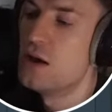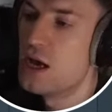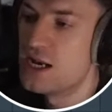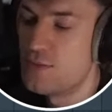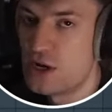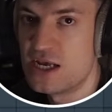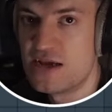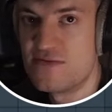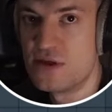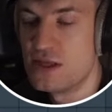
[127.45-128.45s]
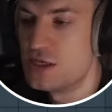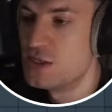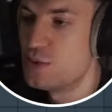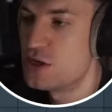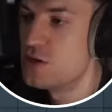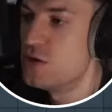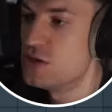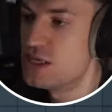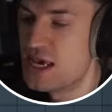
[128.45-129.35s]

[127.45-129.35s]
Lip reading: And I believe that this is because the